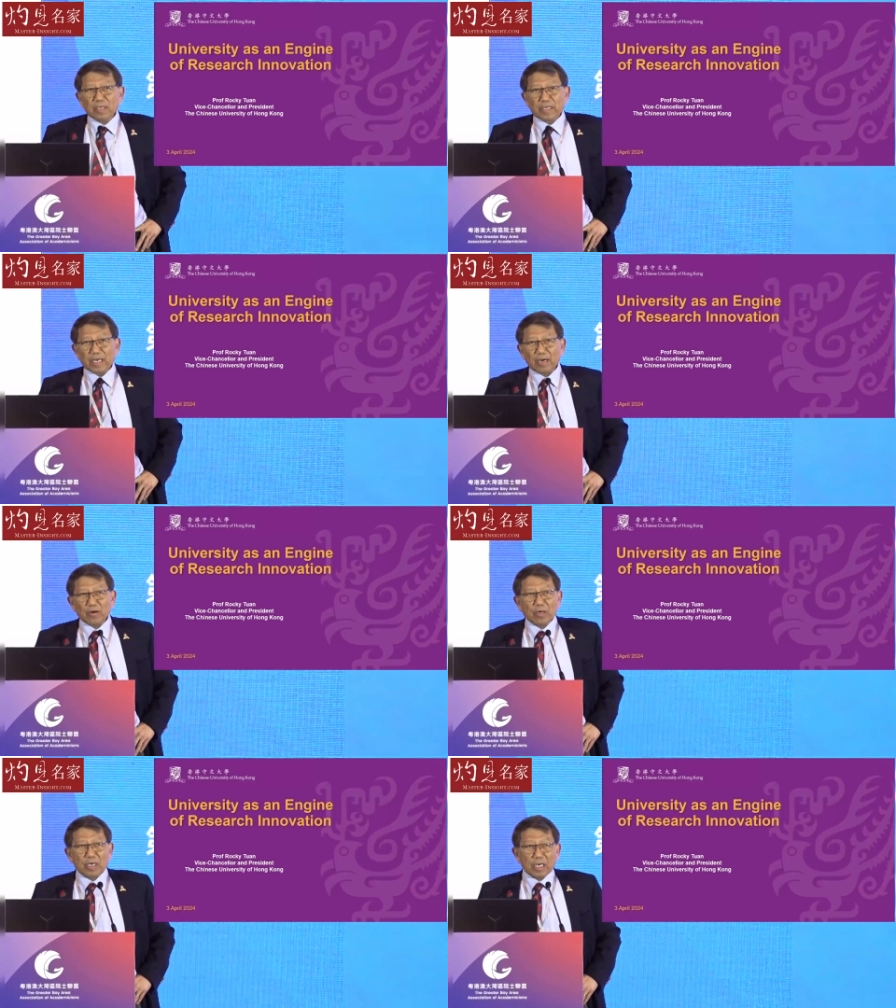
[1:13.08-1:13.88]
Now,
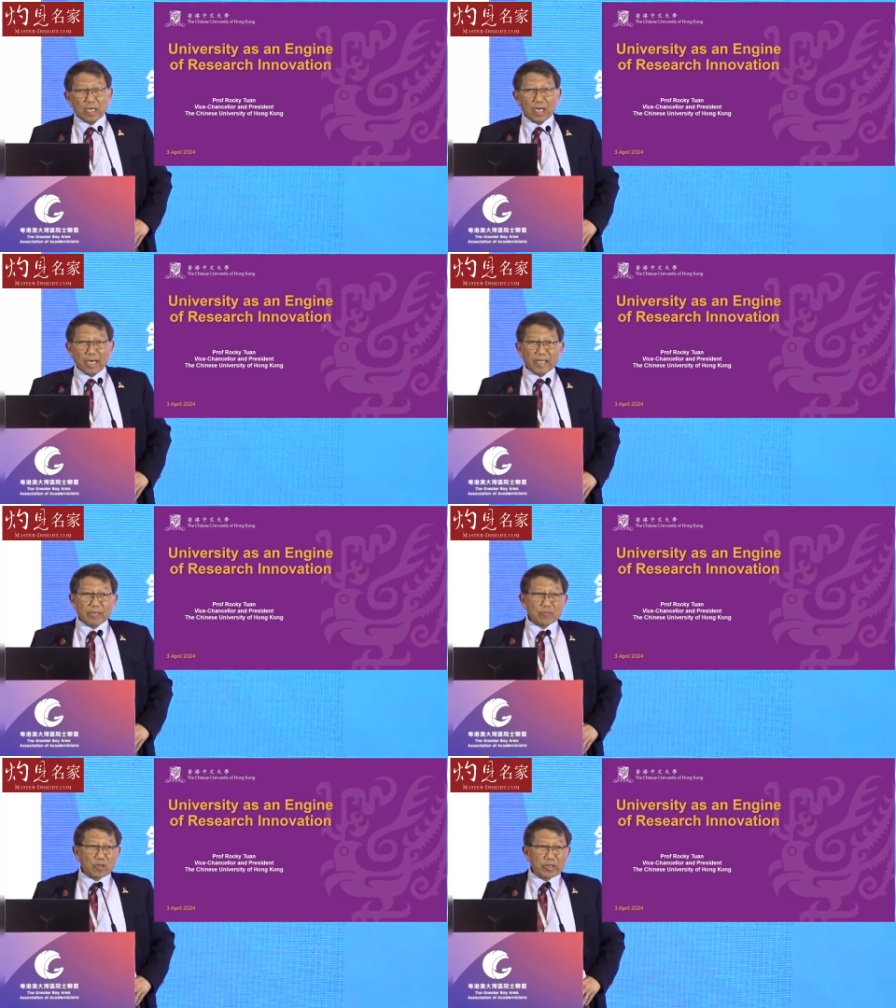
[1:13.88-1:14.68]
uh, I
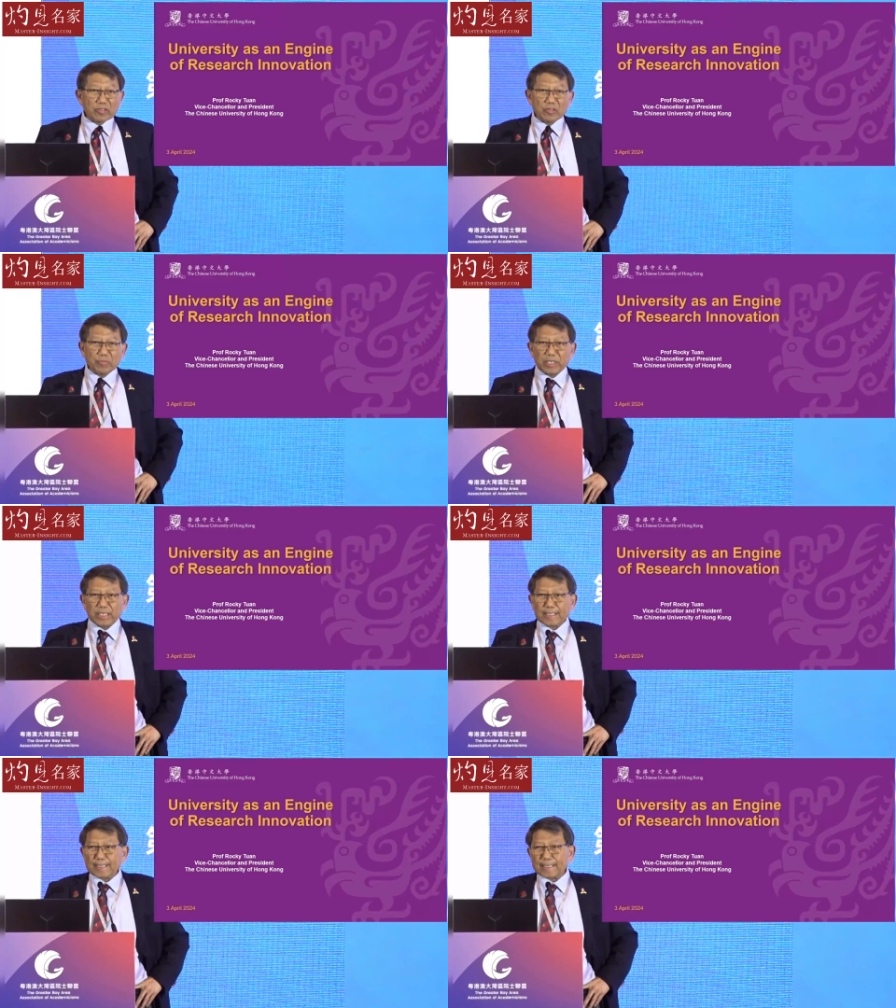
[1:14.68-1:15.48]
am going to
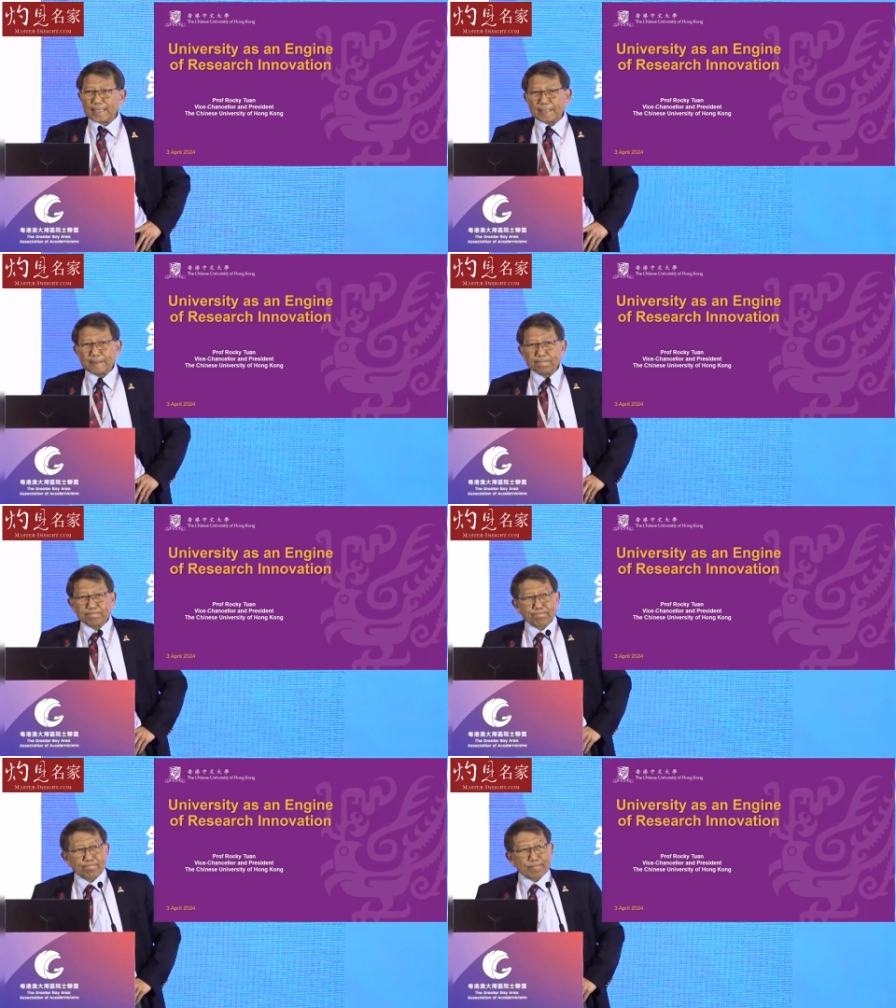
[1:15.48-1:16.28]
be, um,